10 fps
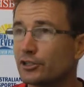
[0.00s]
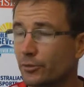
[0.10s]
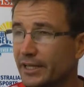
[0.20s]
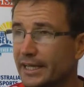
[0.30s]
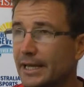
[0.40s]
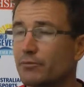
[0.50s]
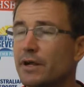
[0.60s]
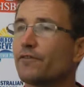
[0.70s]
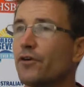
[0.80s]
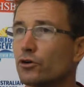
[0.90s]
So we keep
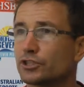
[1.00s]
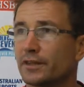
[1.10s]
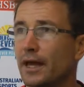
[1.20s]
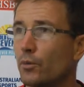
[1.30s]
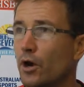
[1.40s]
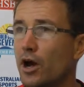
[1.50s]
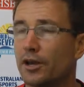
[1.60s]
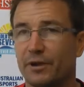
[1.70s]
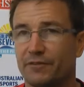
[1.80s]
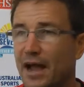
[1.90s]
reinforcing that word,
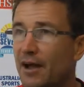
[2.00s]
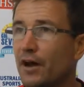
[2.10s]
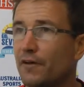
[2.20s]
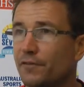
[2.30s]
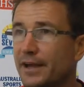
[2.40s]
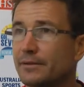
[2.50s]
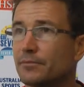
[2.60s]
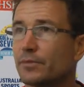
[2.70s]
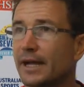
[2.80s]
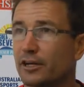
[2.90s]
and we found our feet.
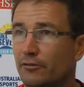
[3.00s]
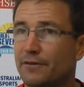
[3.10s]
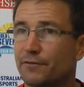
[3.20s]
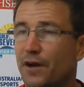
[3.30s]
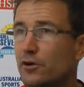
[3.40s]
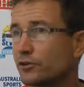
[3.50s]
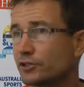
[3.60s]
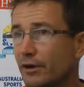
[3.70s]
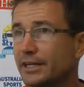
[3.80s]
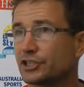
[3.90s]
We had great
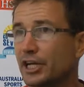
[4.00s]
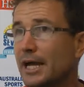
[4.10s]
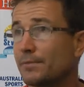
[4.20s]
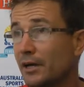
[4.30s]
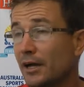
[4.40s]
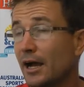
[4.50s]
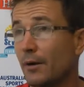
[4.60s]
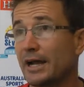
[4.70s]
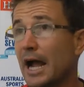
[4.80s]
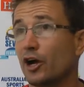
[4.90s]
focus, great shape,
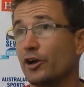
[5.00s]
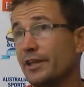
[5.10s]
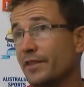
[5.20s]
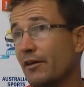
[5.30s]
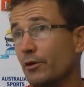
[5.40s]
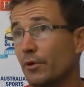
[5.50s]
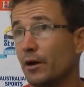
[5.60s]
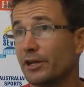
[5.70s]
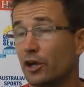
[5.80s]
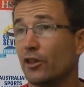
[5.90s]
and we hung on in there,
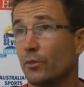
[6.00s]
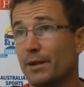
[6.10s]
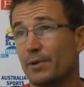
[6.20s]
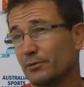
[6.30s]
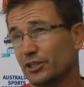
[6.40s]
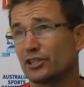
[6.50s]
and we got the win, but it was a